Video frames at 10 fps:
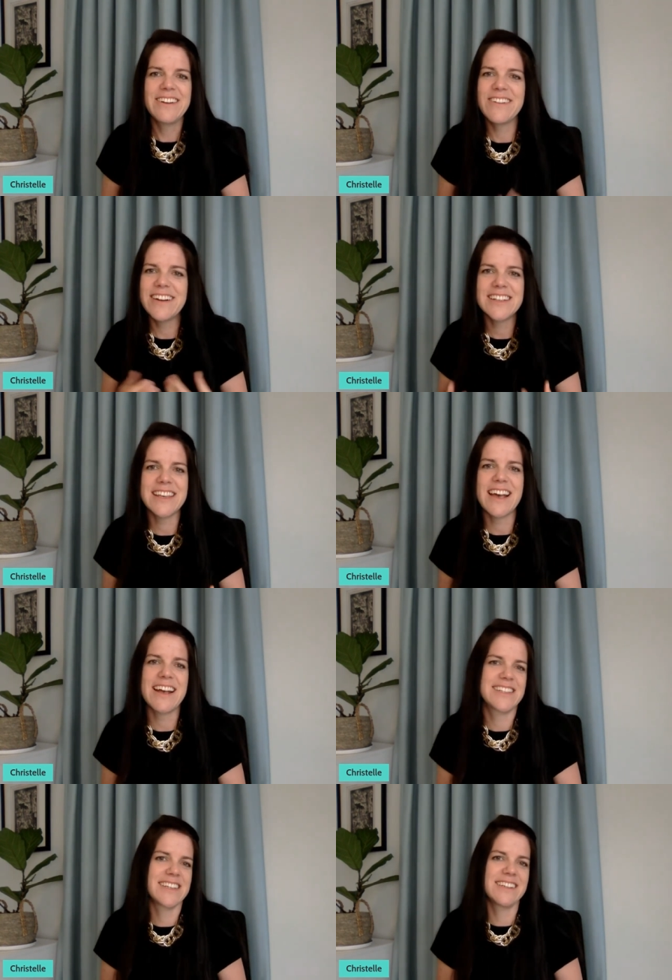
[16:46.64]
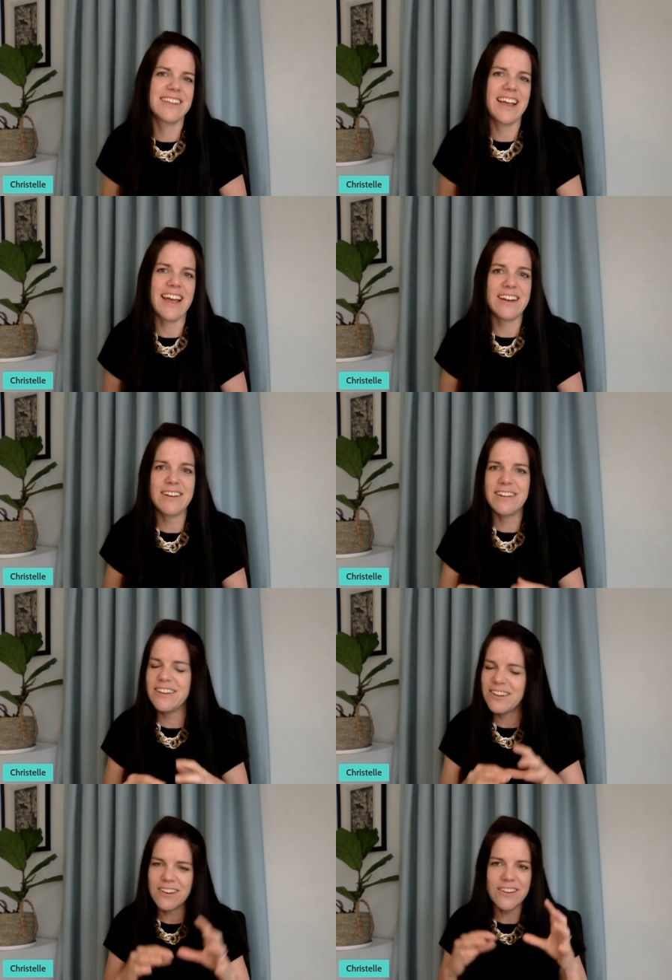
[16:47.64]
do it as a hustle and
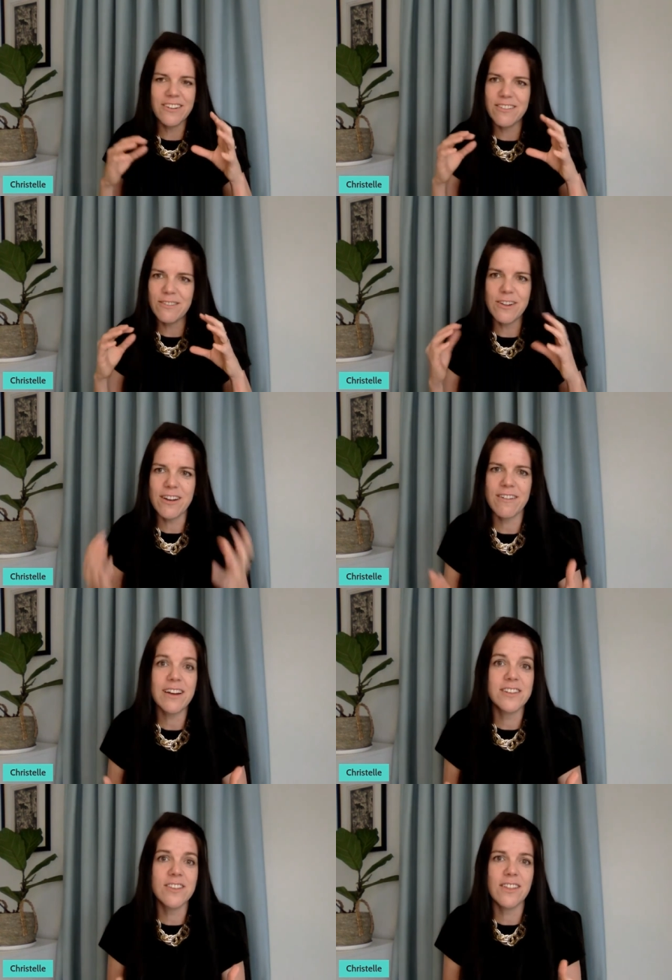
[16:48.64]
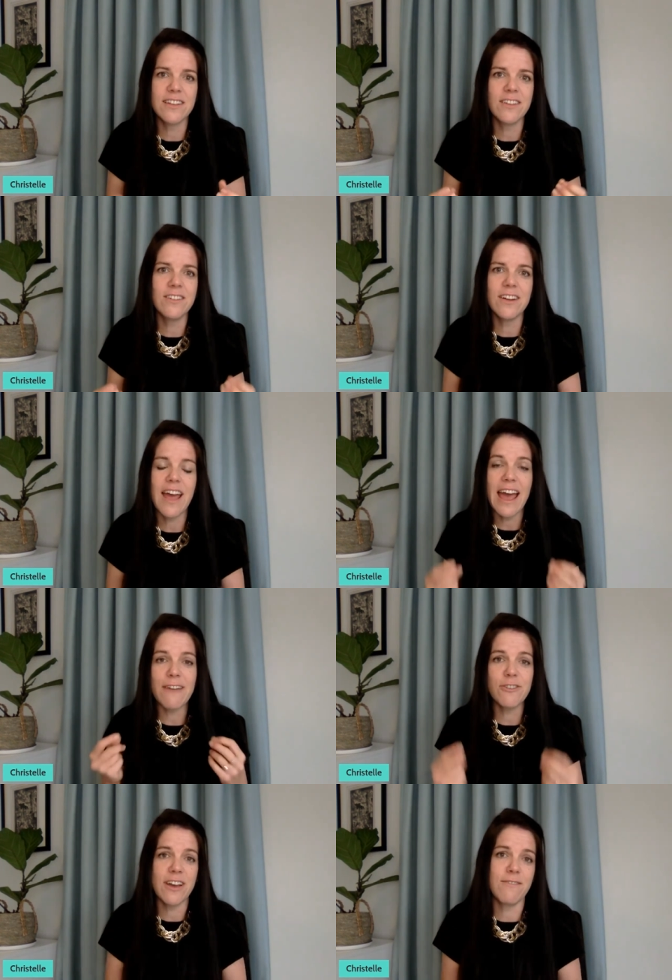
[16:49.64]
you know work around it so that you don't
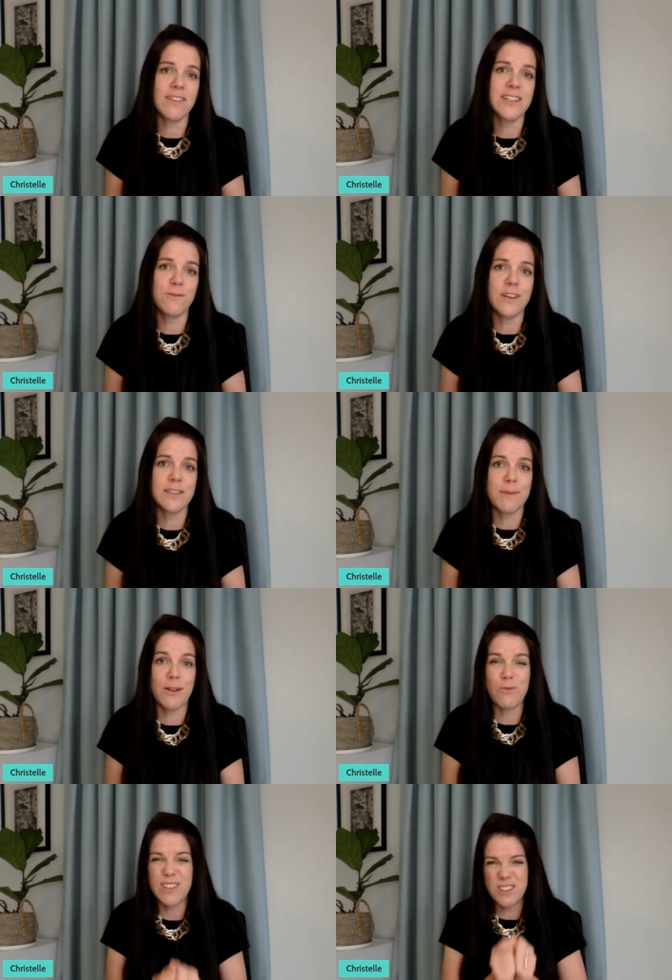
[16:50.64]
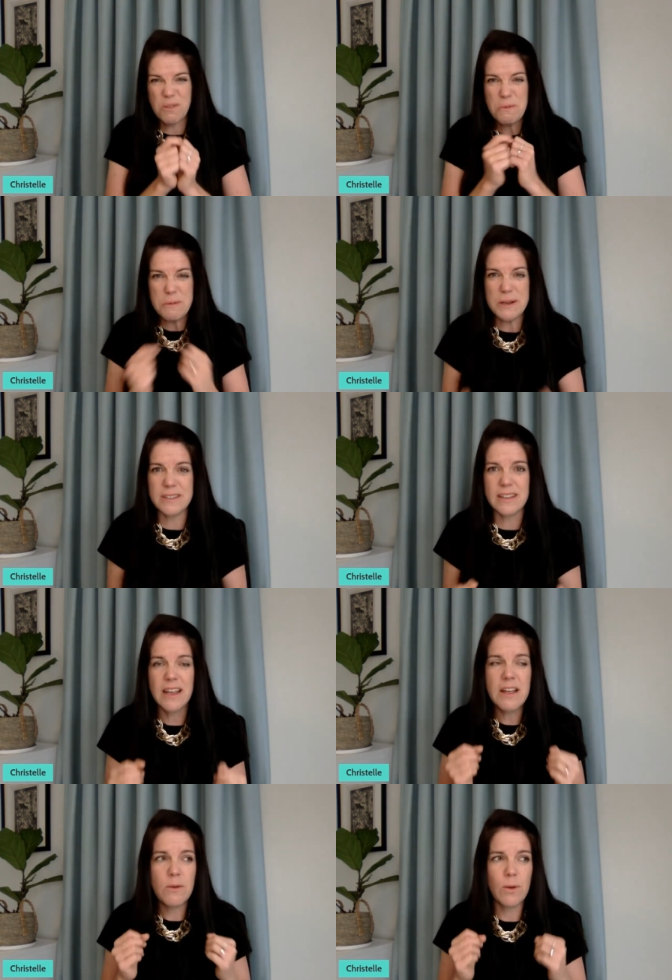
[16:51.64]
have to have these fears about what's the worst
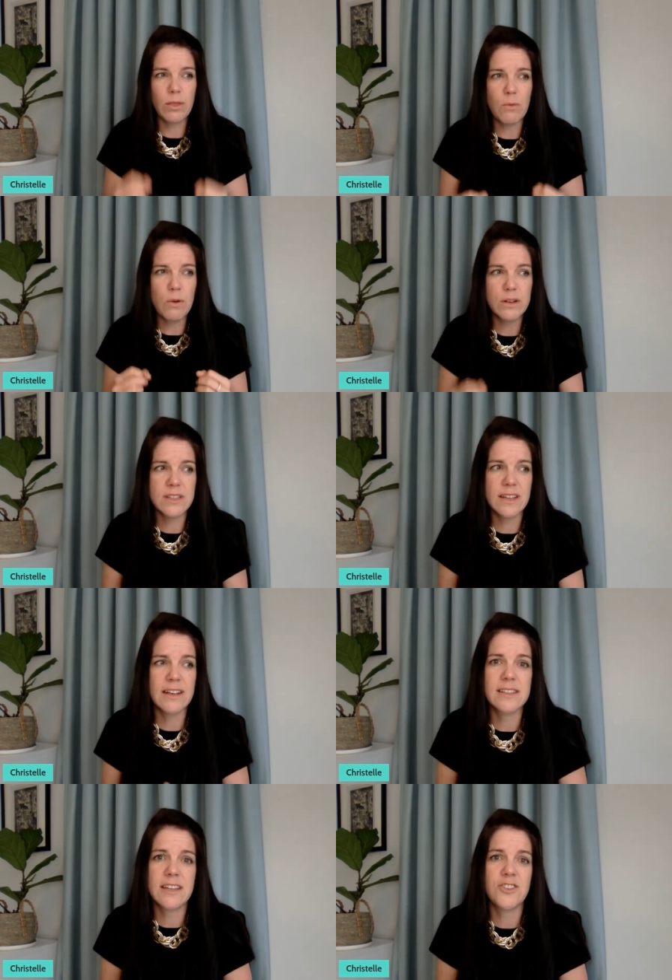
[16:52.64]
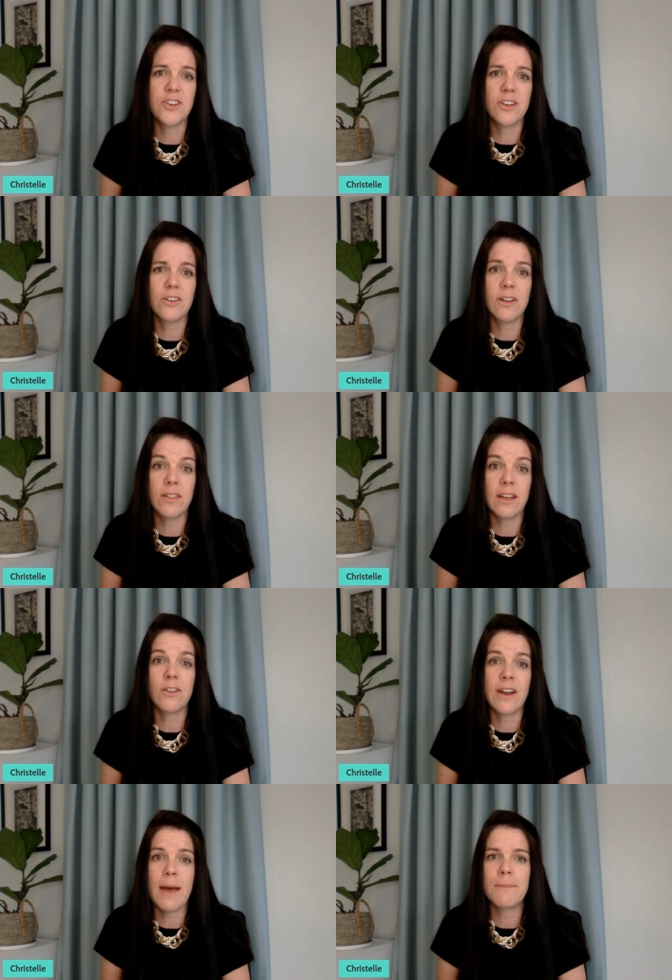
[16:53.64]
what the worst thing is that you could that
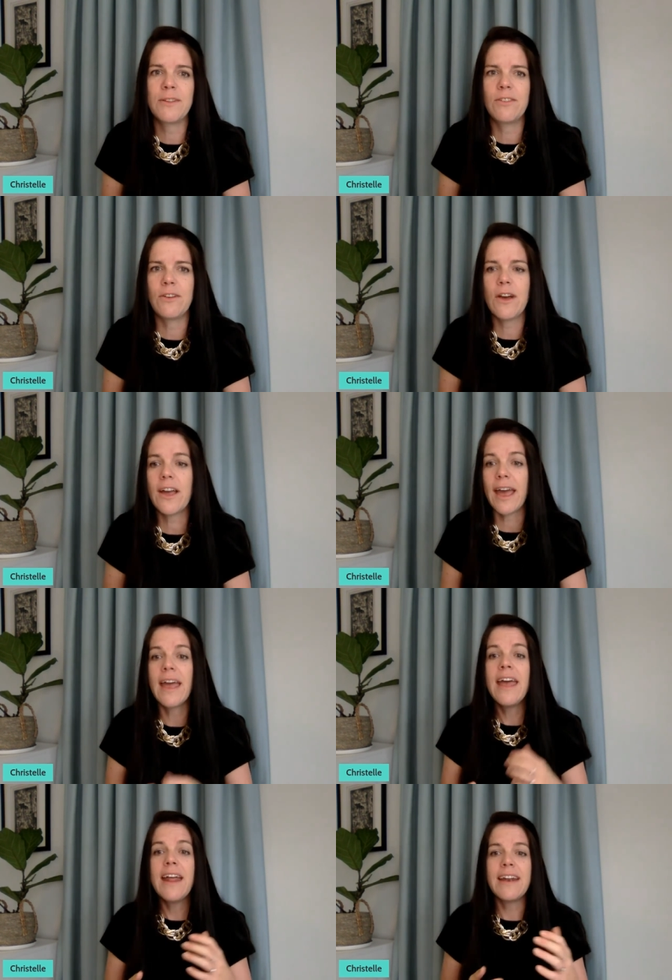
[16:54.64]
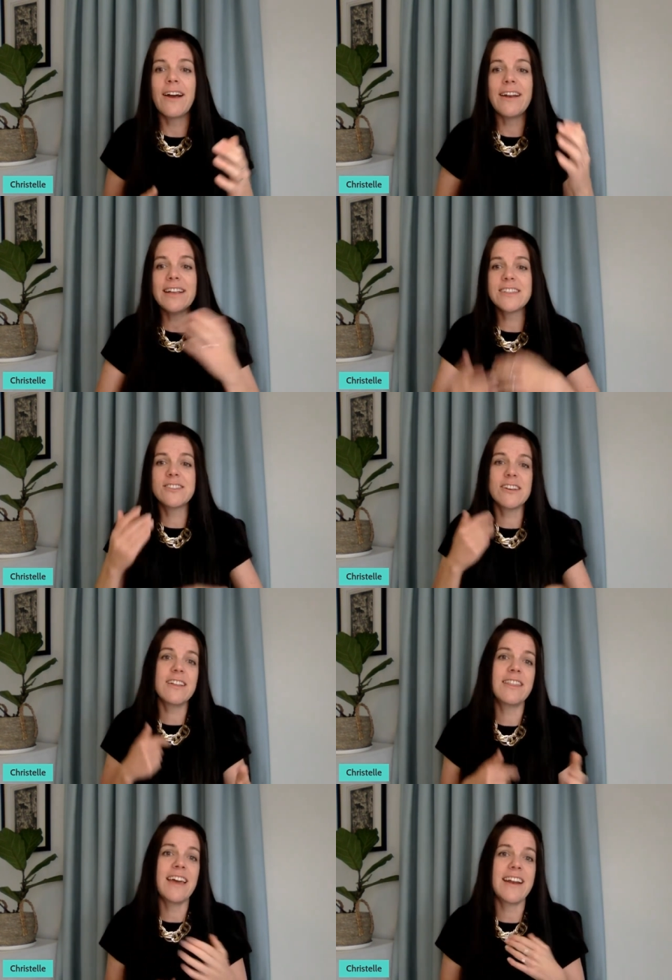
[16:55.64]
could happen to you okay now let's
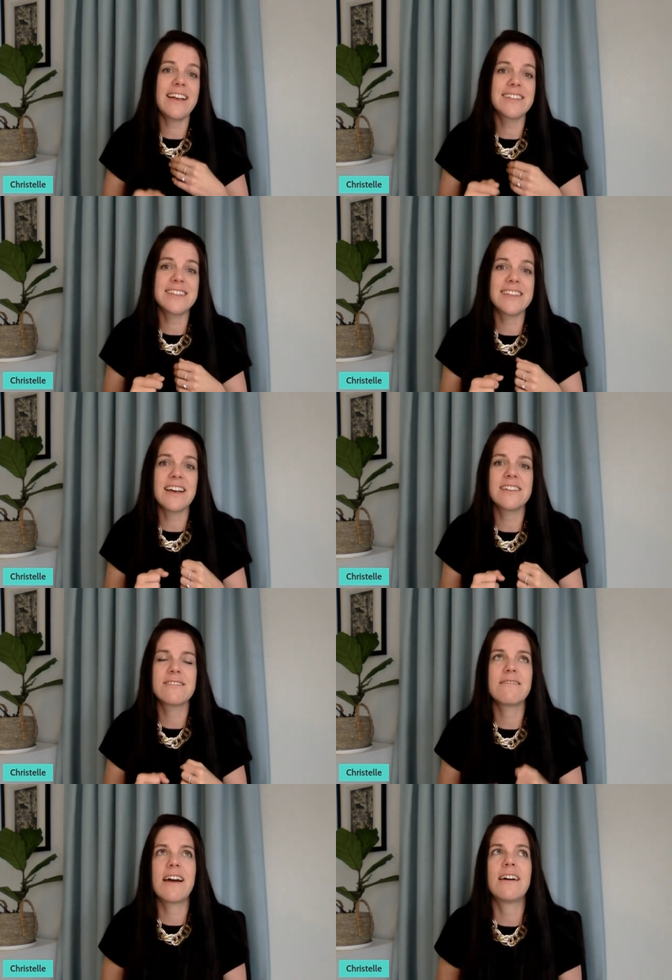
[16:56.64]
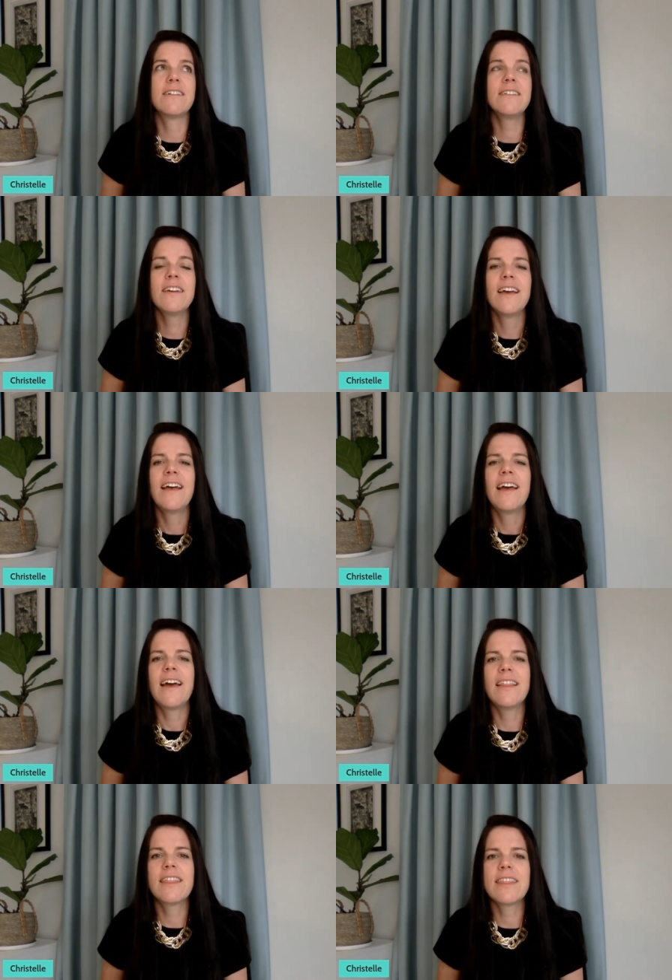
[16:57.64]
turn that exercise around
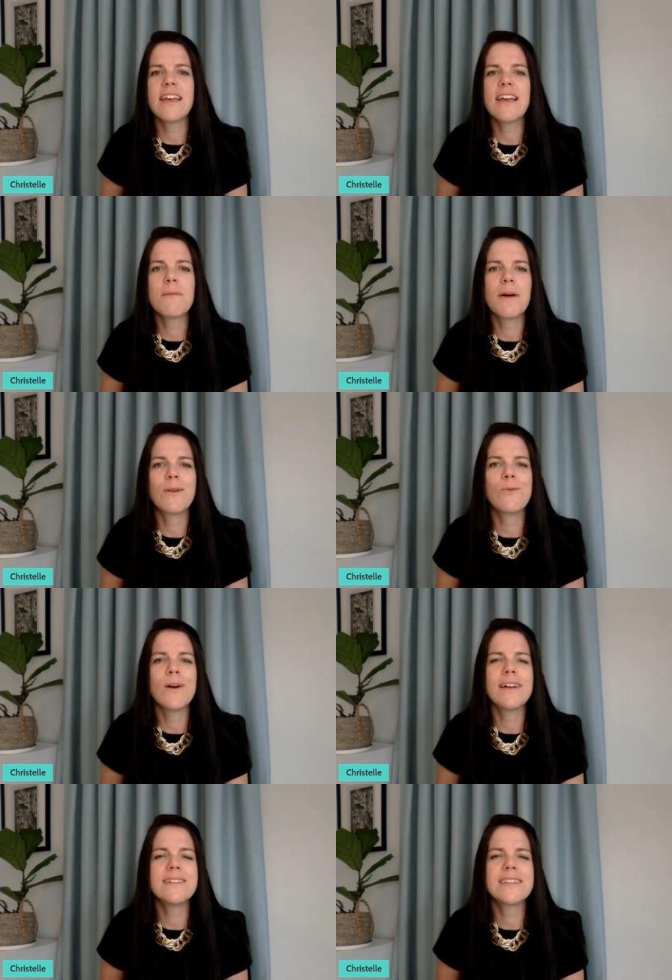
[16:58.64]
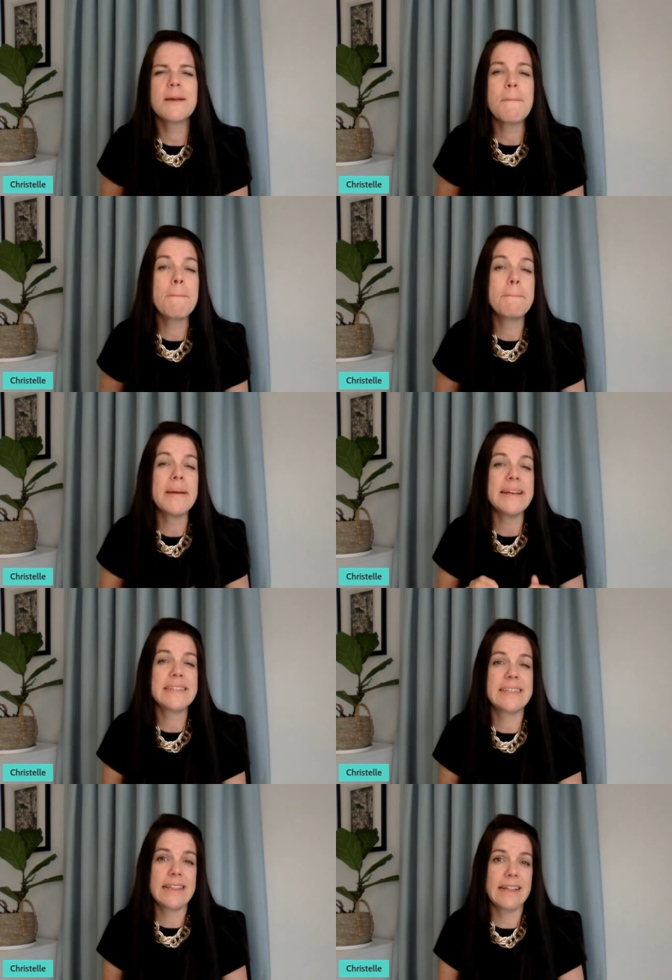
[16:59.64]
and think about what is the
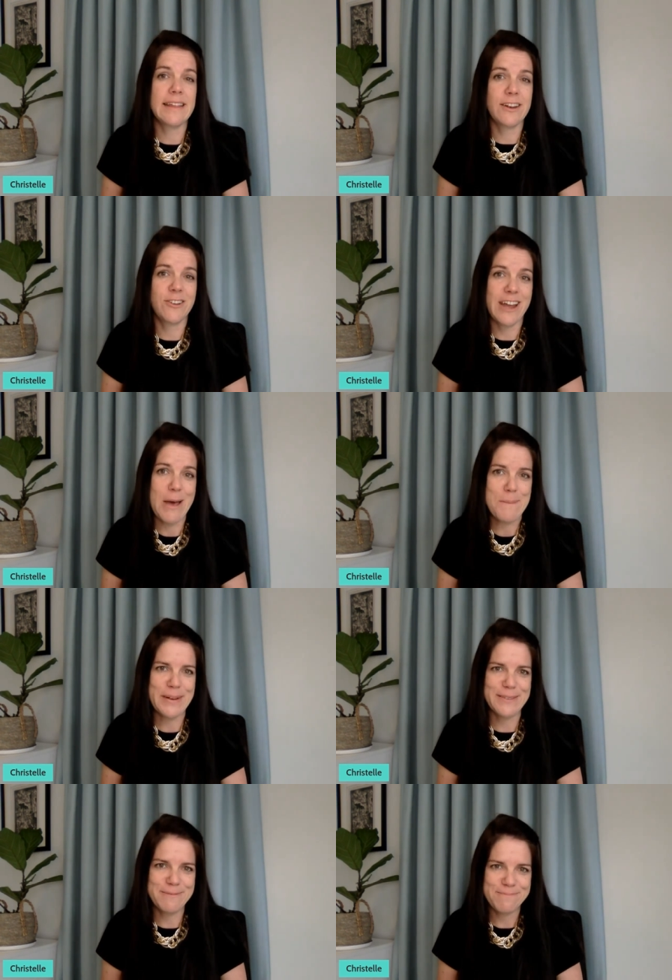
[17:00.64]
best thing that could happen